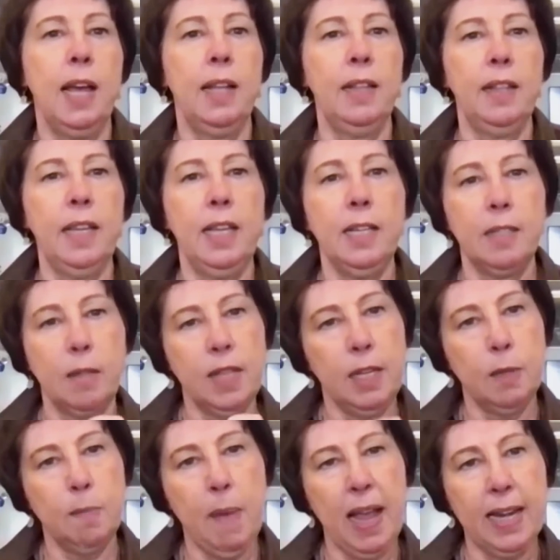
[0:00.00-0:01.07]
And
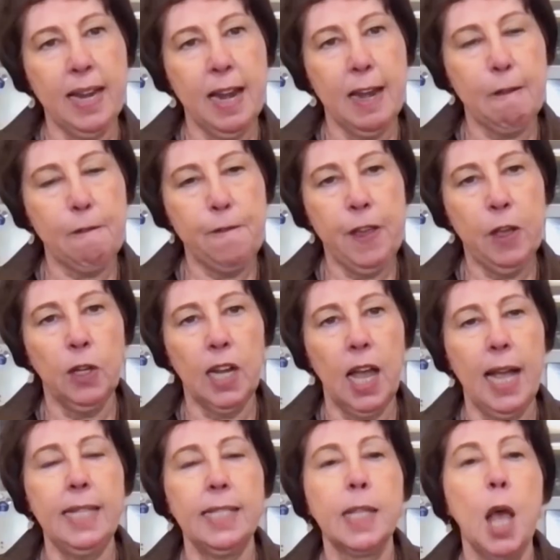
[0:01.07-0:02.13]
these magnetic field
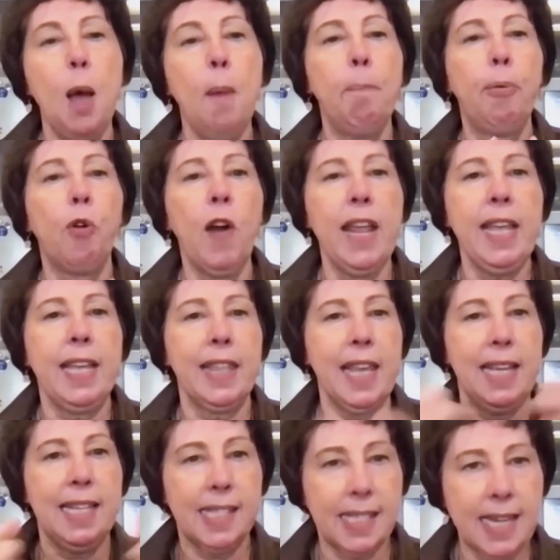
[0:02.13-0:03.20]
lines break,
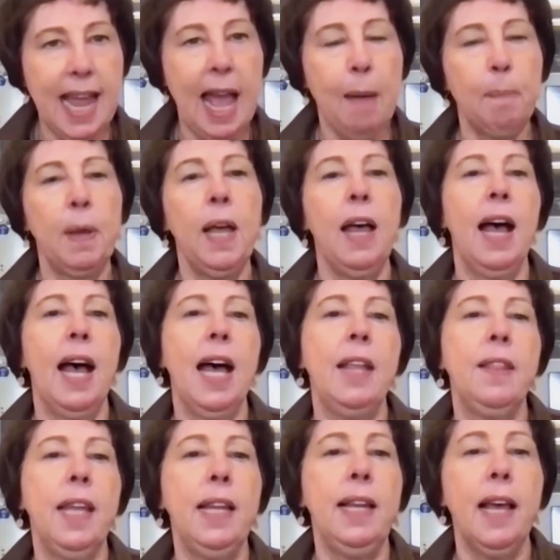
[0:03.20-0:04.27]
they snap,
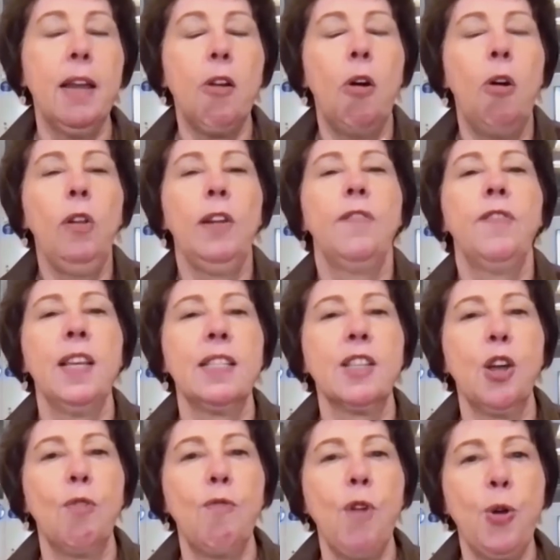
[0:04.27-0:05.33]
and they let all of this
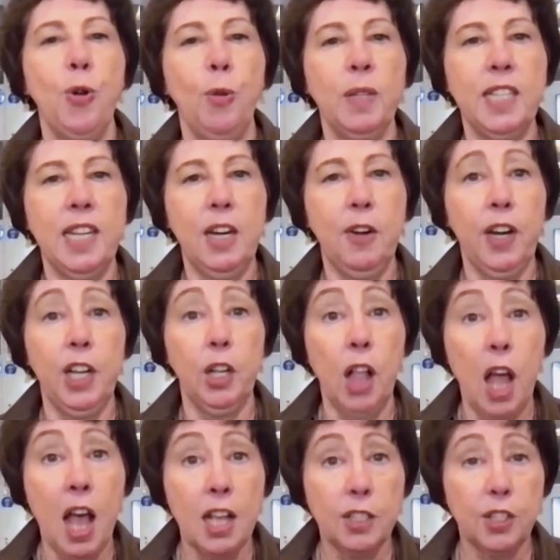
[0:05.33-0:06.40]
coronal material
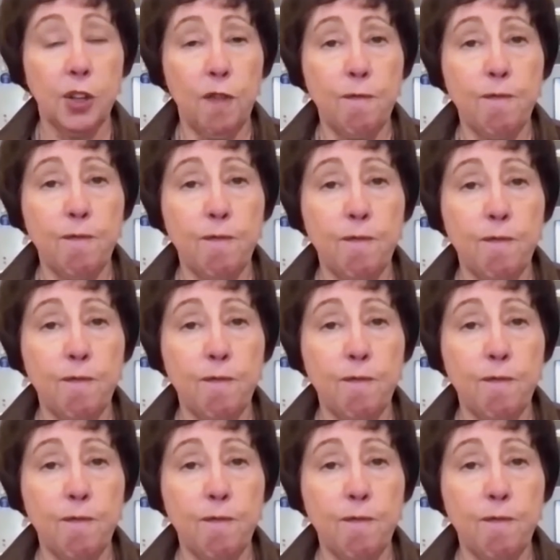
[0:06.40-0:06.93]
sort of